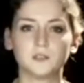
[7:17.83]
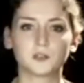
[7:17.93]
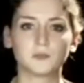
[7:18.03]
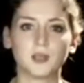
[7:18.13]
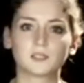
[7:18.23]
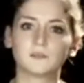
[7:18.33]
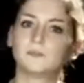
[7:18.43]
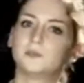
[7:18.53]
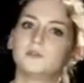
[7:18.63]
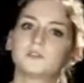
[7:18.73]
you can play some
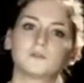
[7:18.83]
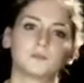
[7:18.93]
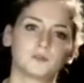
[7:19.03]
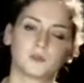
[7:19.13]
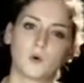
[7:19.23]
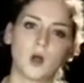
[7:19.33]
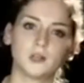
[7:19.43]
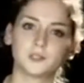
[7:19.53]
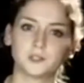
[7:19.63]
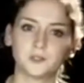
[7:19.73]
beautiful, beautiful
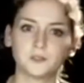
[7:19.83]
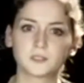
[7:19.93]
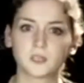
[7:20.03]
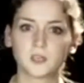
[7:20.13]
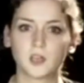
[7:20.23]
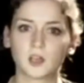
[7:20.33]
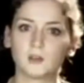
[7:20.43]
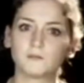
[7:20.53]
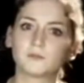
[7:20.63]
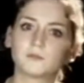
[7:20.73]
quiet tunes,
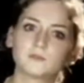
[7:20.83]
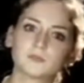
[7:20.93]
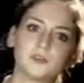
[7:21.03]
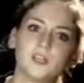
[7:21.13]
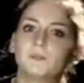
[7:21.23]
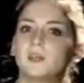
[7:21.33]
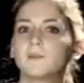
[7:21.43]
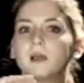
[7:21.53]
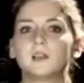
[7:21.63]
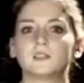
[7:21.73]
kind of
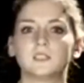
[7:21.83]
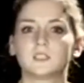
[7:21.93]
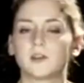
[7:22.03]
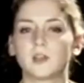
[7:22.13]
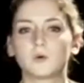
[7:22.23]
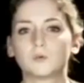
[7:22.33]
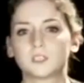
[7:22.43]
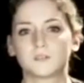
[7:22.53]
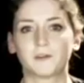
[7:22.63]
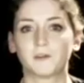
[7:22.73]
creeping melodies, very
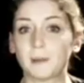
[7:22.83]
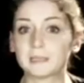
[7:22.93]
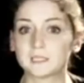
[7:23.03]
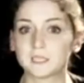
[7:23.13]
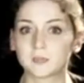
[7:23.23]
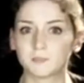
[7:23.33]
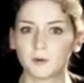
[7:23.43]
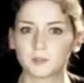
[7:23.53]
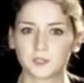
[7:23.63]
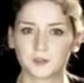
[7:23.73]
haunting, very romantic, but
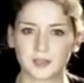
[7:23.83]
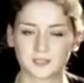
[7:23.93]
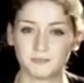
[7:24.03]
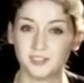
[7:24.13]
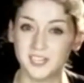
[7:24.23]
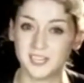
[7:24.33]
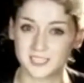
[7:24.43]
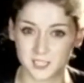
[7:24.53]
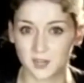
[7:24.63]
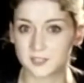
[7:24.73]
also you can get some really
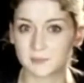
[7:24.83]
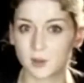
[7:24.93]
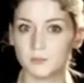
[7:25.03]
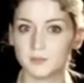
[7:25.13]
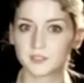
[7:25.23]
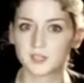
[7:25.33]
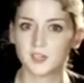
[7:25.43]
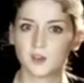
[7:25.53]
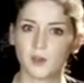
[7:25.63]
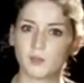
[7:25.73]
exciting moments
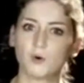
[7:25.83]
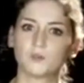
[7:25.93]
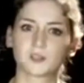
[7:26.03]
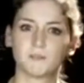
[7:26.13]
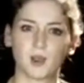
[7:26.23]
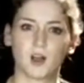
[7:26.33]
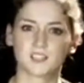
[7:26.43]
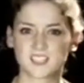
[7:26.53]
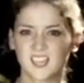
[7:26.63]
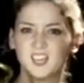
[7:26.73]
when the horns come
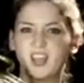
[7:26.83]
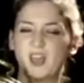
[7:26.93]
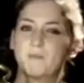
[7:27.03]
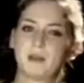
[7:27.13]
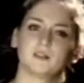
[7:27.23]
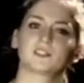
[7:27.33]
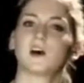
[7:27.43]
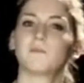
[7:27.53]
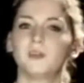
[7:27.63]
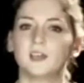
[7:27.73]
blasting in, you get a bells
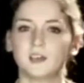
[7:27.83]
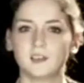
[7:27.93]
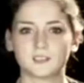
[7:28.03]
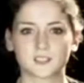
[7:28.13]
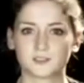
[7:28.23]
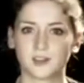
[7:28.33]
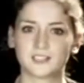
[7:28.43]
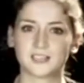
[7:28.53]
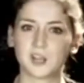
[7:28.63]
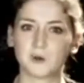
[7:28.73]
up bit and it just
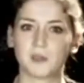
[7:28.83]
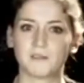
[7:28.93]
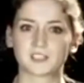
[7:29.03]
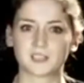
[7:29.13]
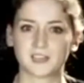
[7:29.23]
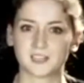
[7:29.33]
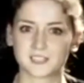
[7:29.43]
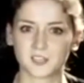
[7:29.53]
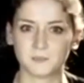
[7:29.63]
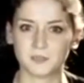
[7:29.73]
creates that little bit of extra added
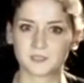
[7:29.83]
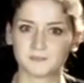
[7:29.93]
excitement.